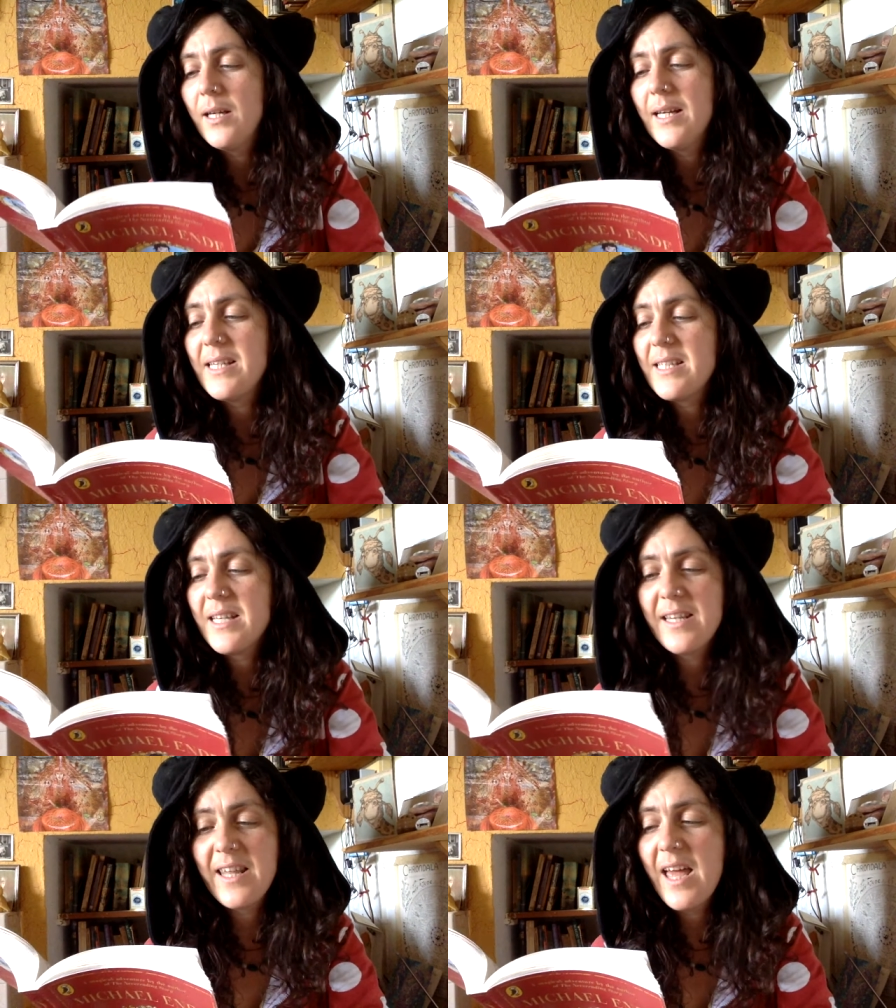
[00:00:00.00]
It
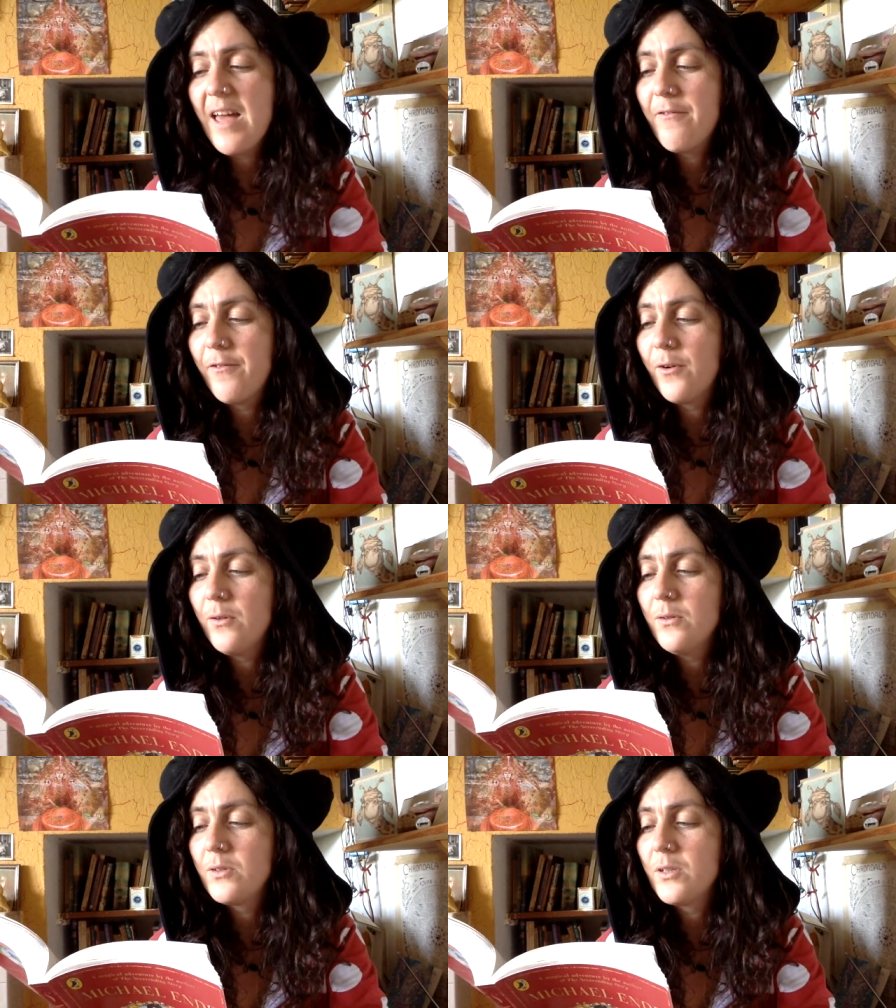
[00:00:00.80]
isn't their
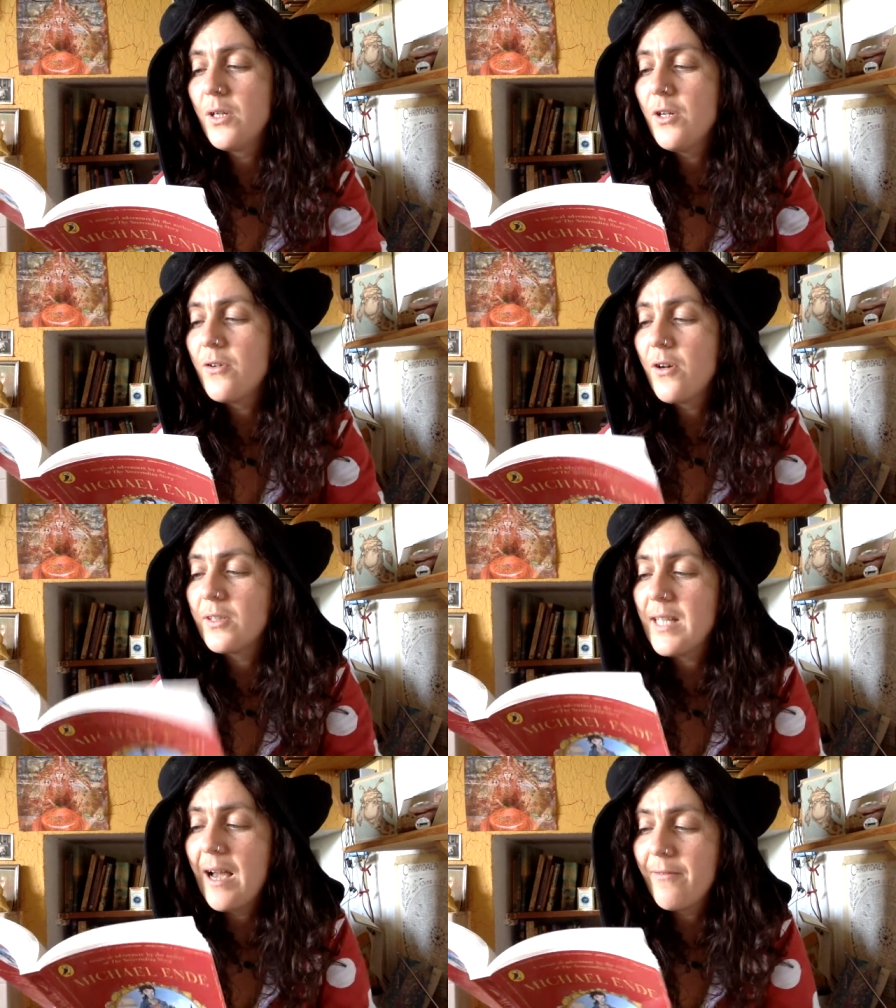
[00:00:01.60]
fault
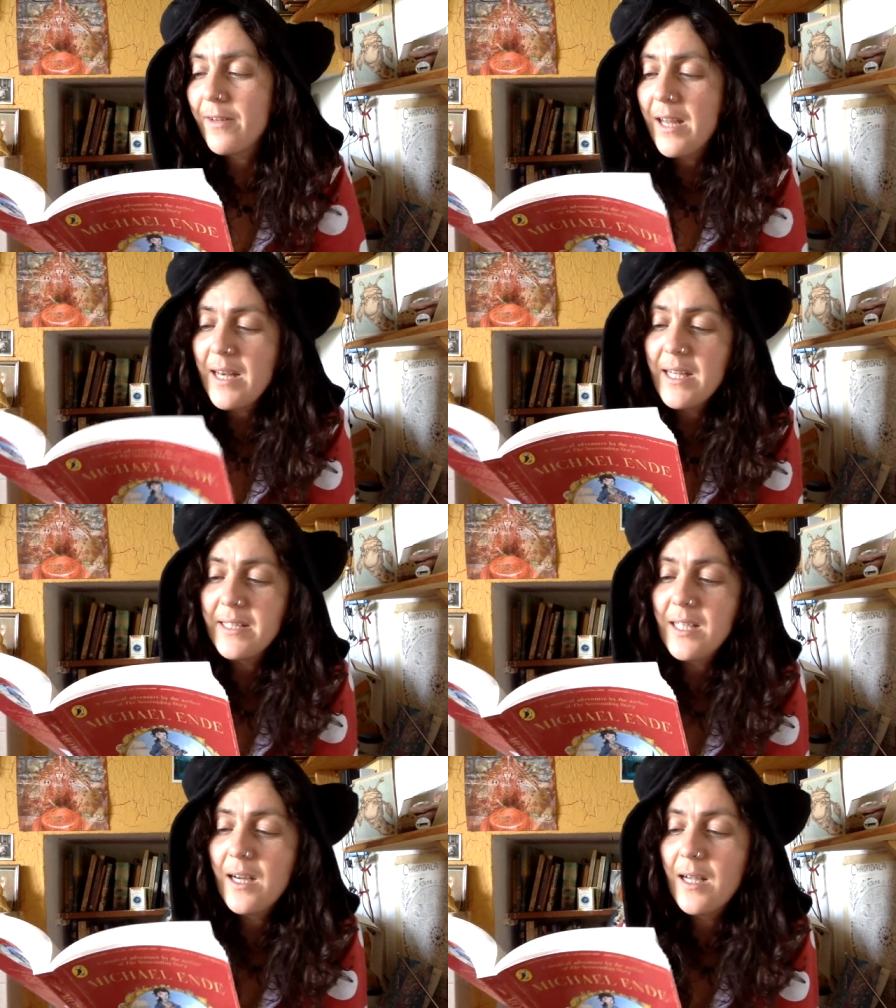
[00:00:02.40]
not having any
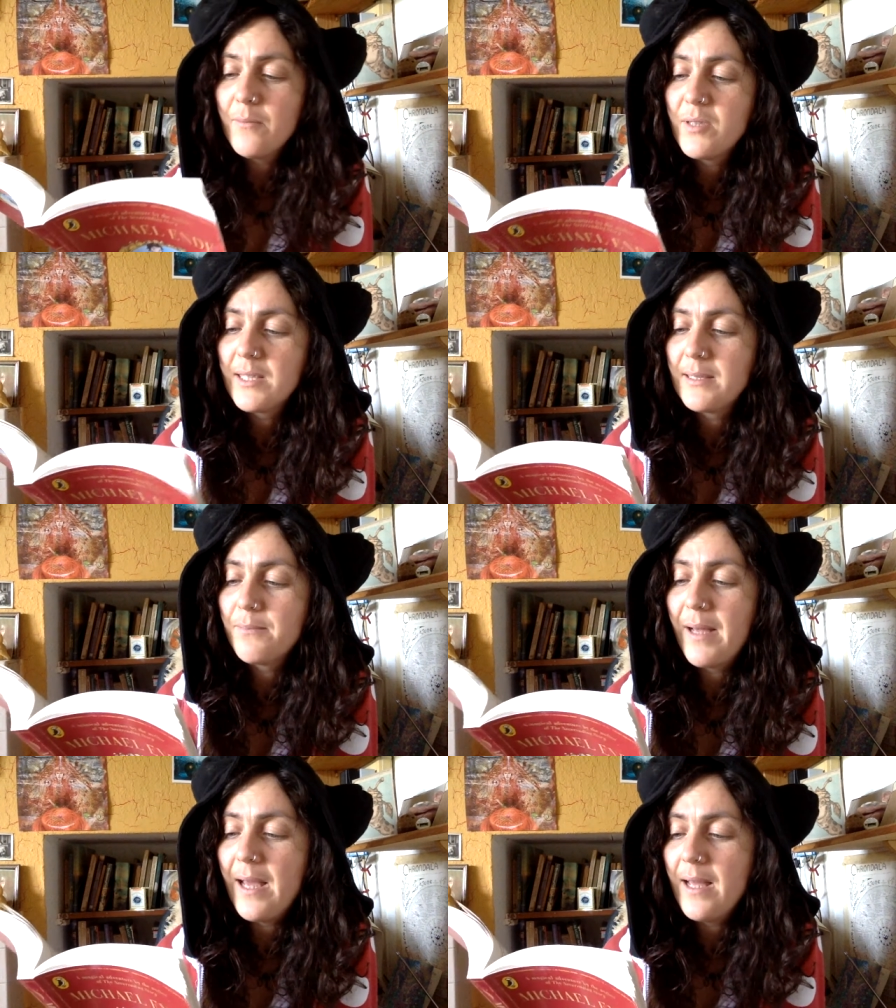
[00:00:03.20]
time to
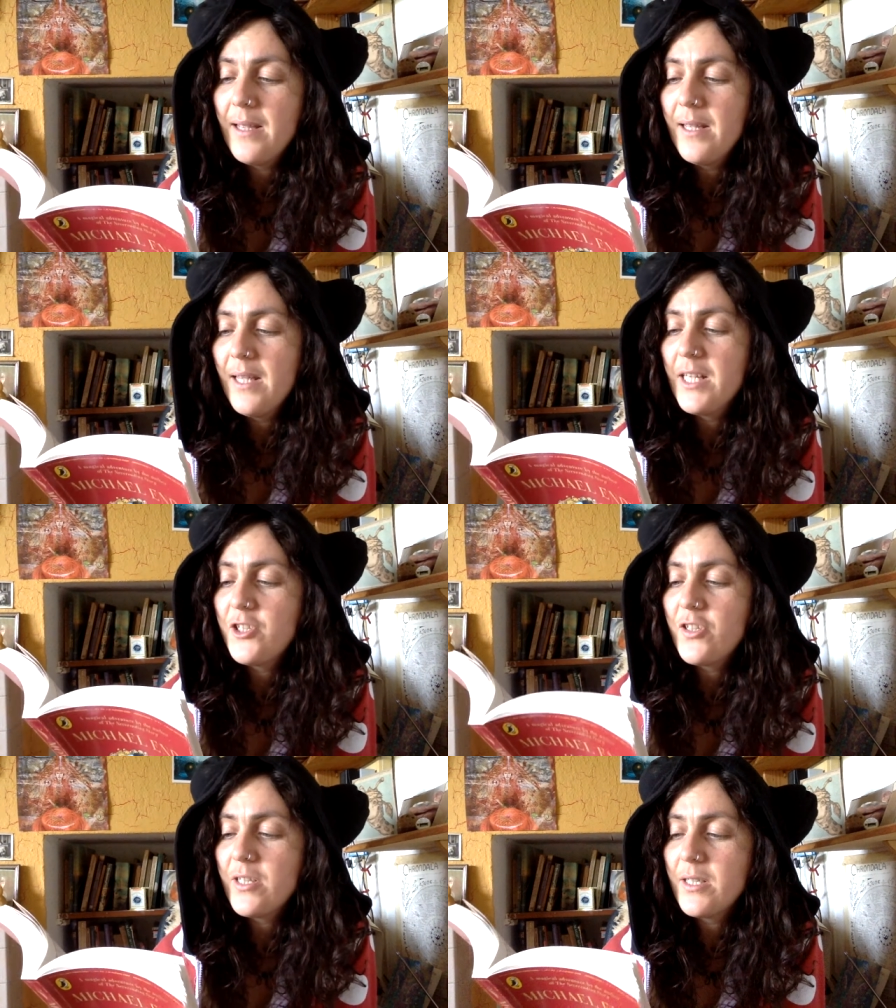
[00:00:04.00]
spare.
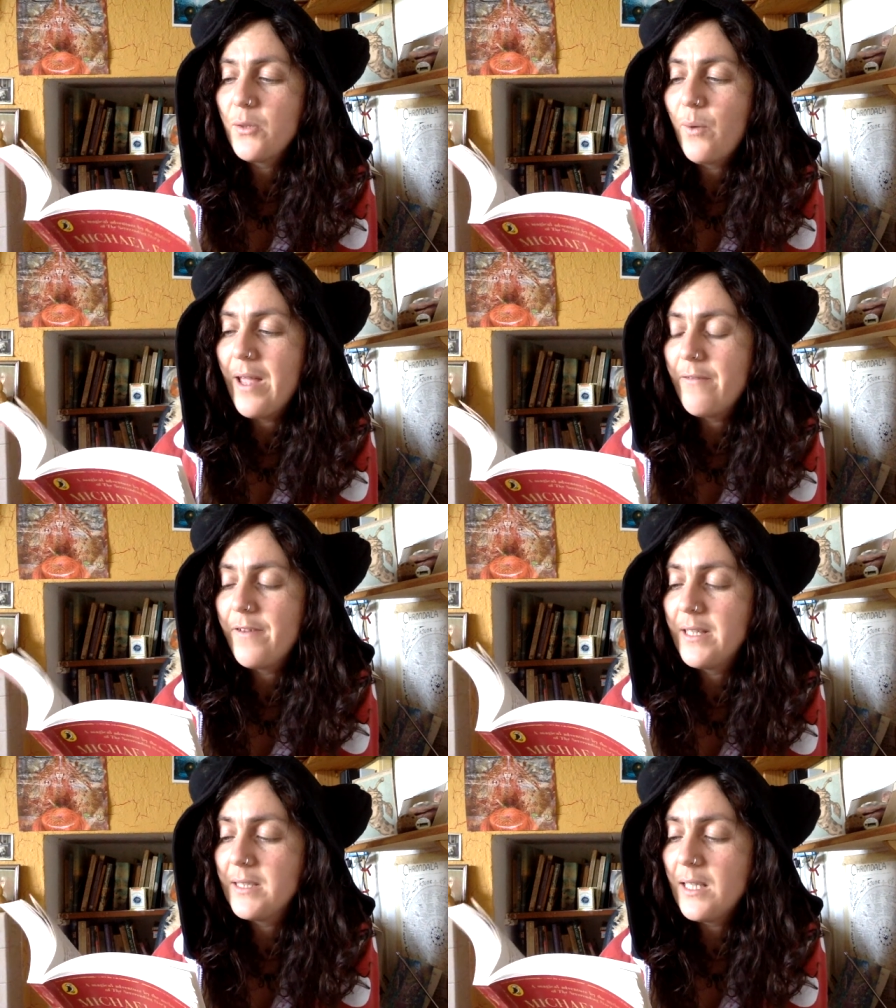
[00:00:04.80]
It's just the way
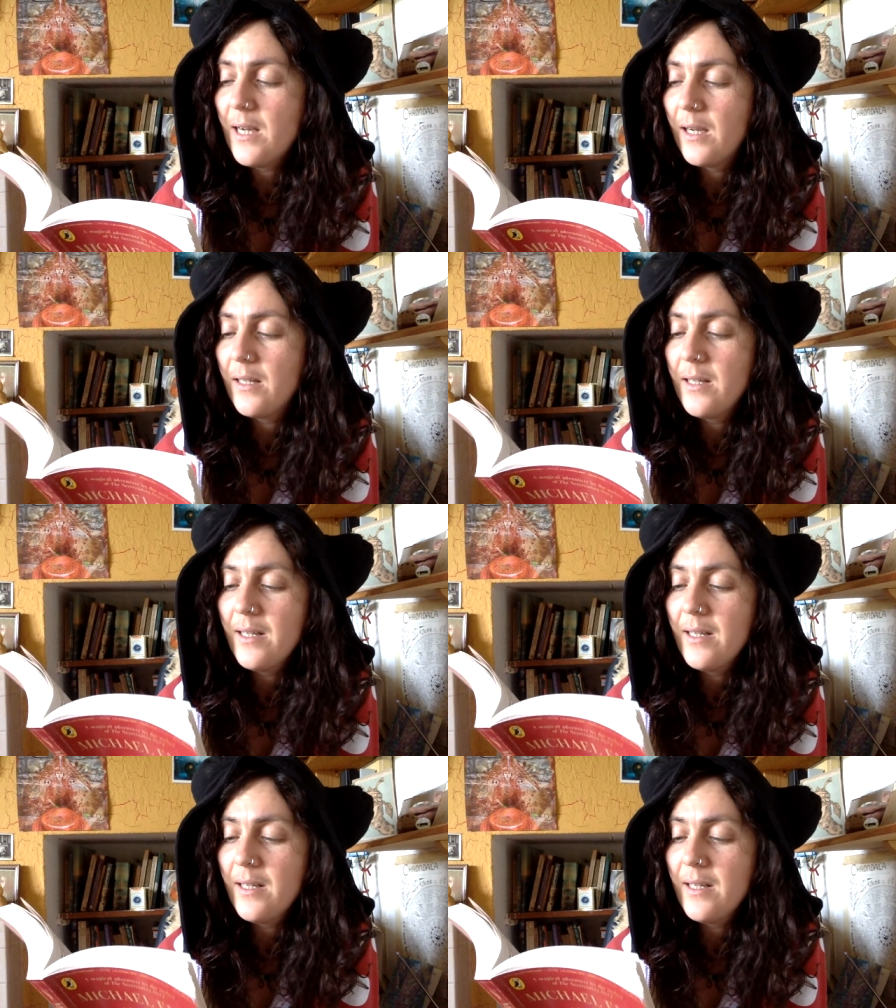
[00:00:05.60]
things are.